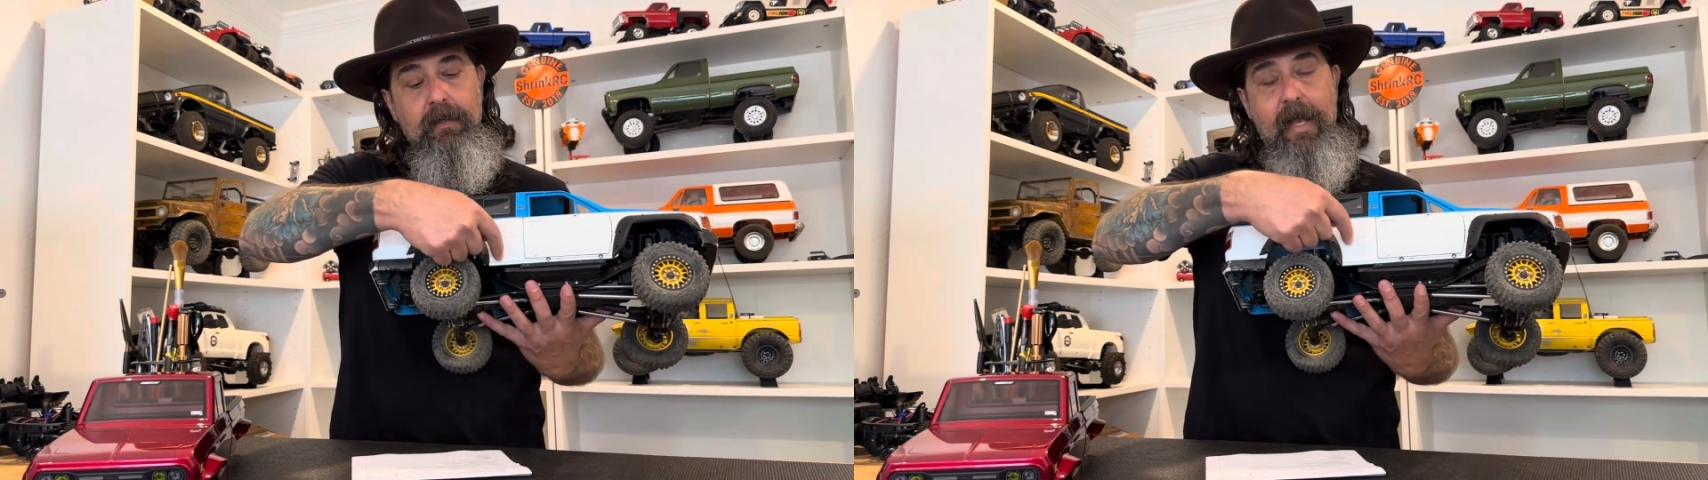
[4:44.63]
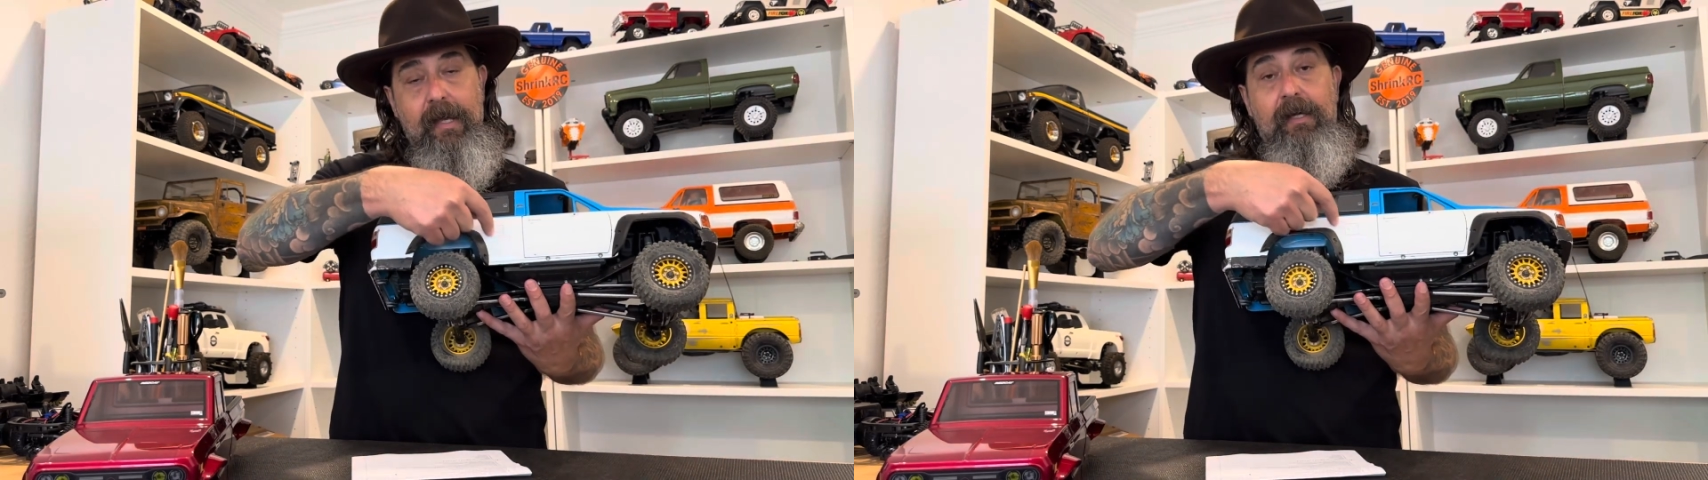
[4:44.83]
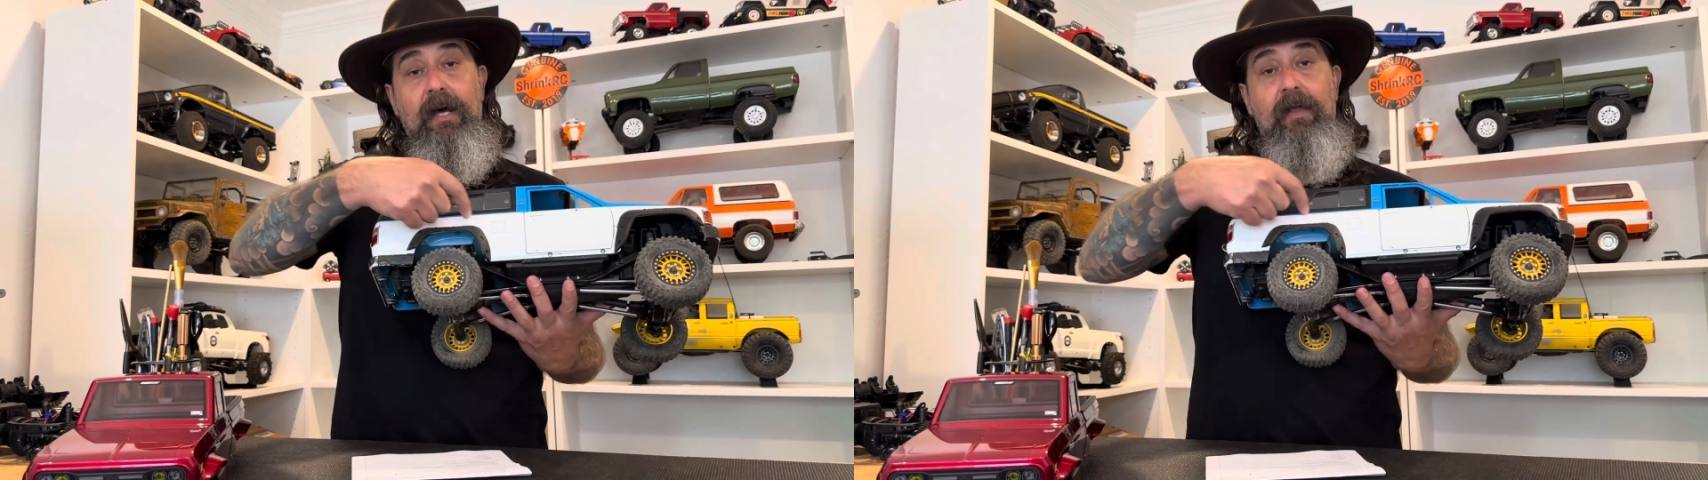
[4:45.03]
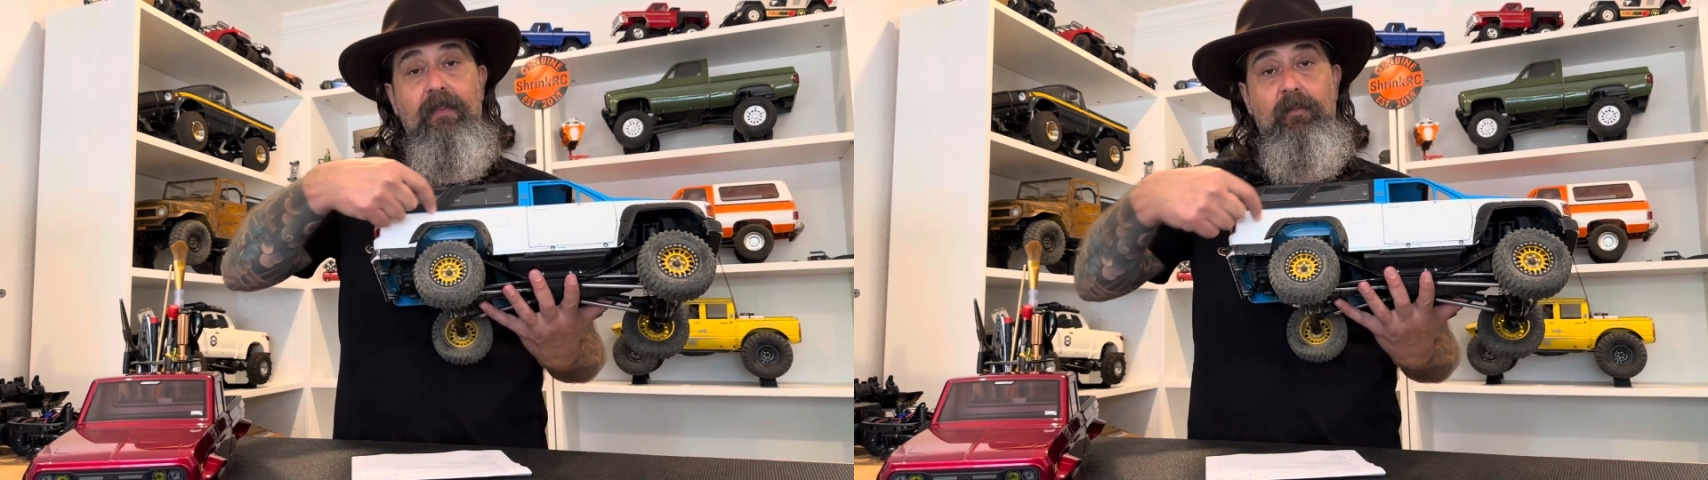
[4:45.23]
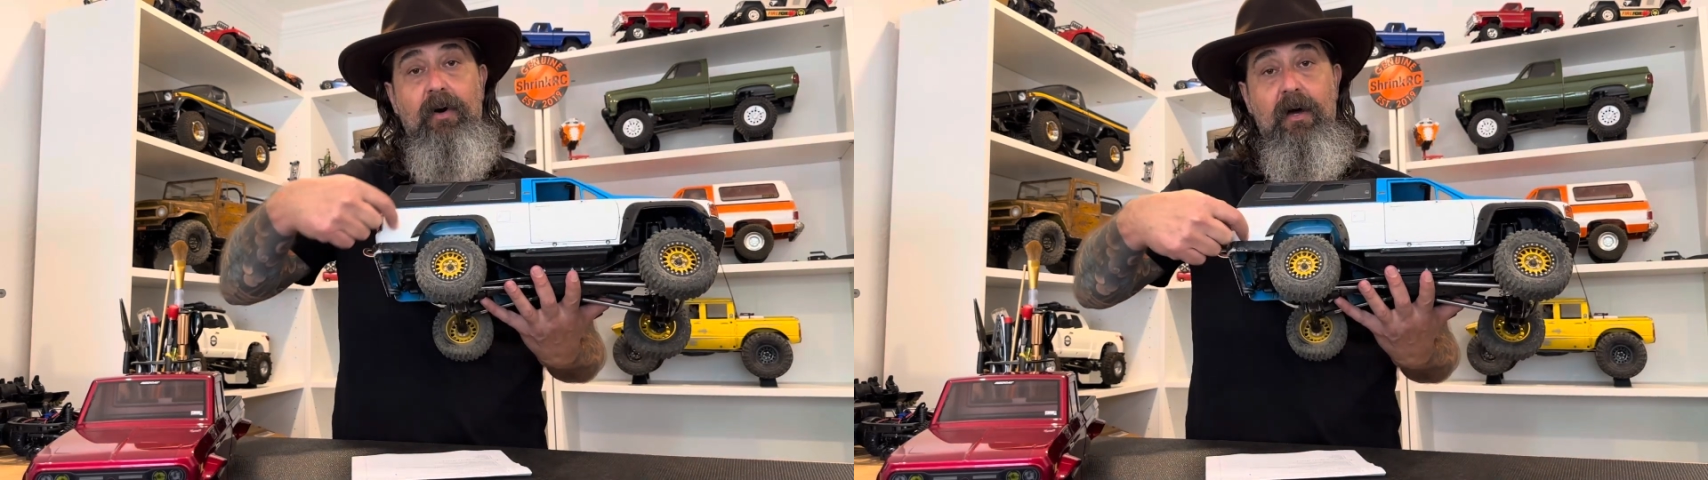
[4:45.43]
and cut
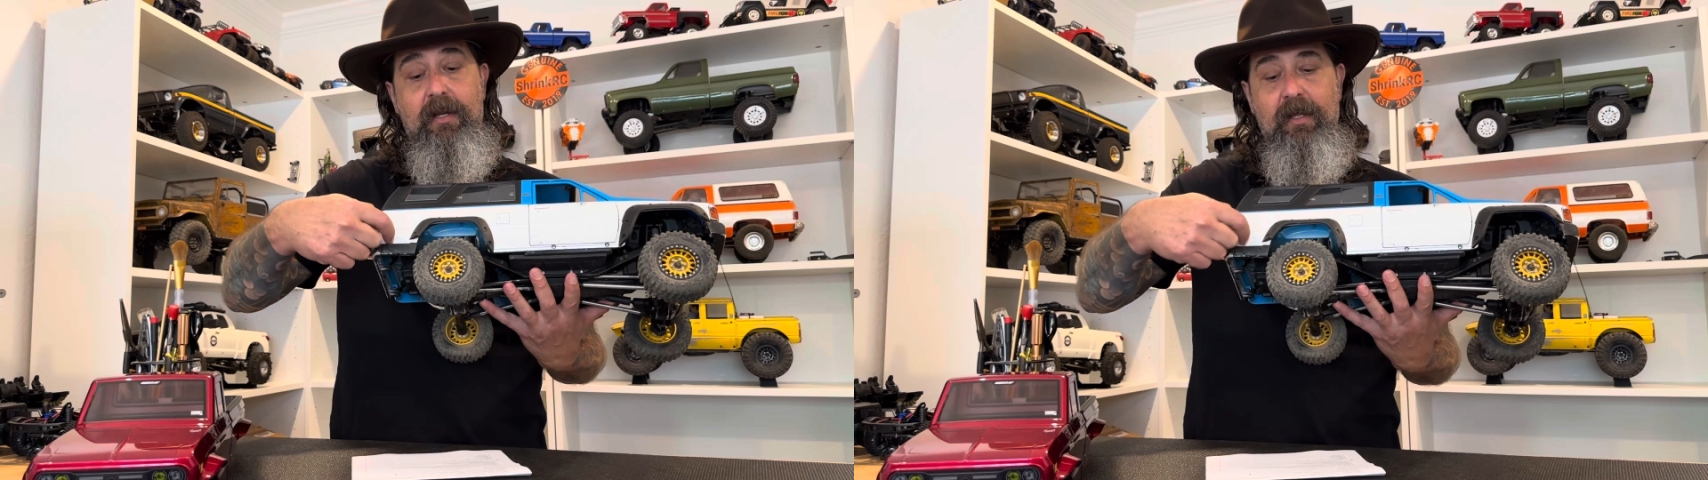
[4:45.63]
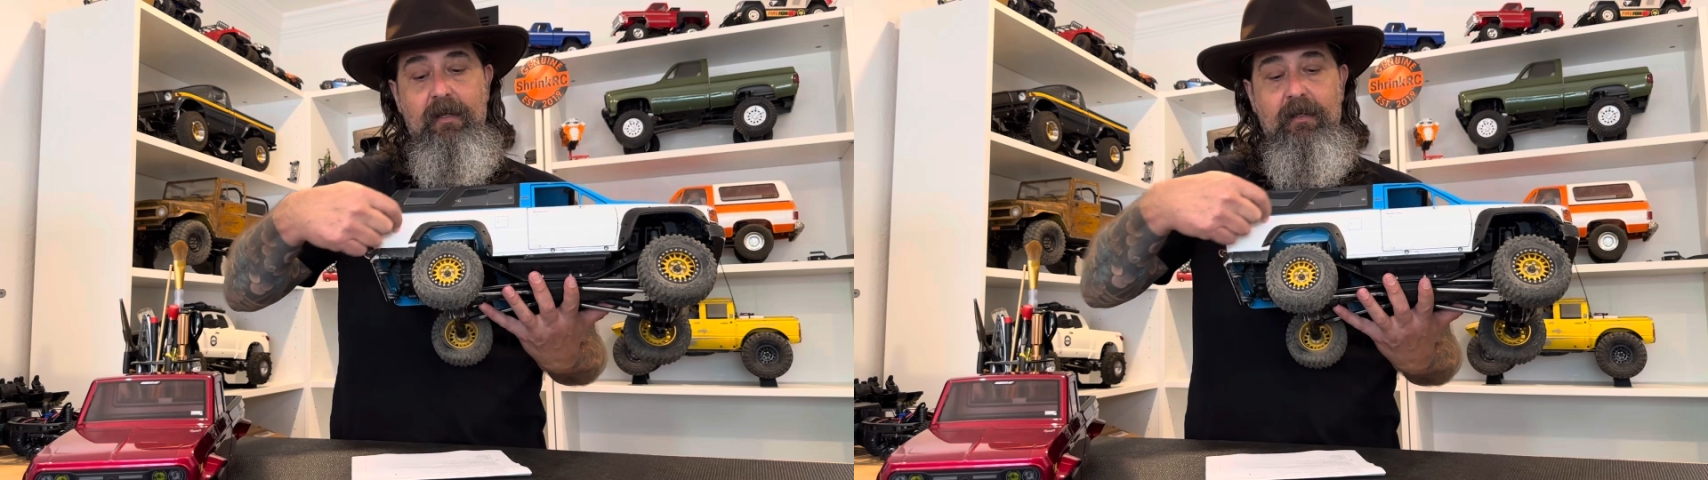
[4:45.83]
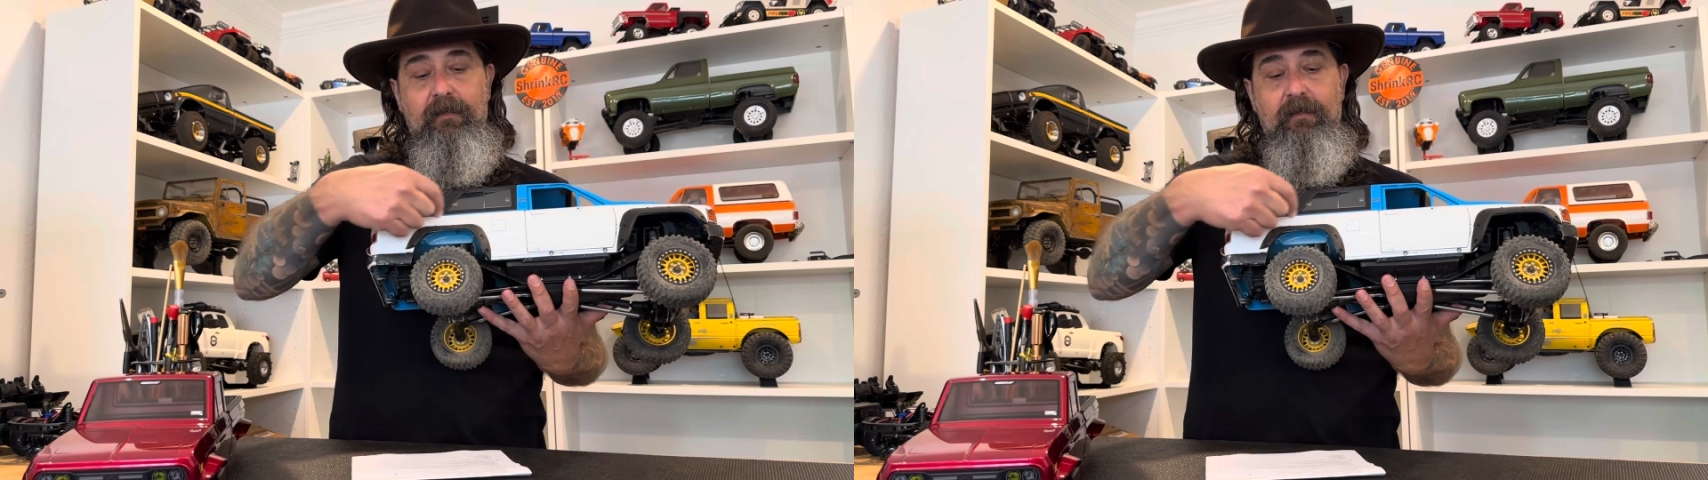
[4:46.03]
the body